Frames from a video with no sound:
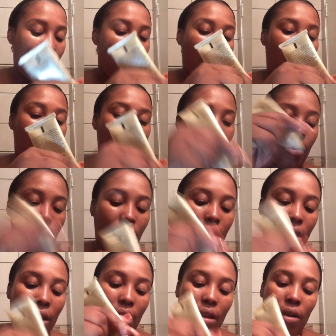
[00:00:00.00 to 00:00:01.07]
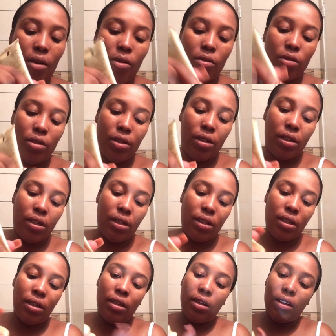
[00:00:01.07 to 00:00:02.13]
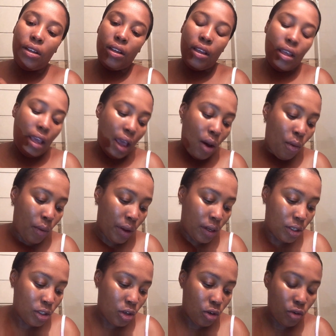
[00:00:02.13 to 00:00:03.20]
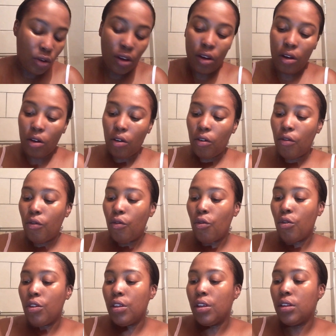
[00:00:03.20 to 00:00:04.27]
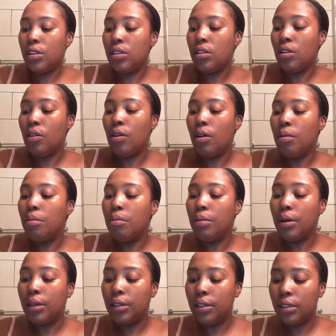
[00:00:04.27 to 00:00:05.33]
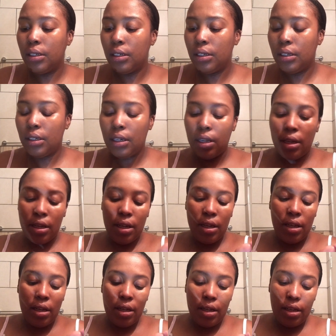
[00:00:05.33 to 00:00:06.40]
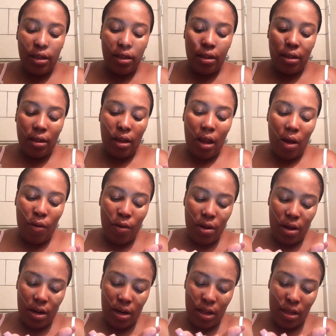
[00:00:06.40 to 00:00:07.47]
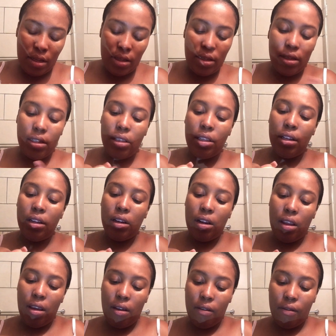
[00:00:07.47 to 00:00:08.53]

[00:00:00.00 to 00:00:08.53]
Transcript: I'm running out. I went looking for this serum, but our clicks didn't have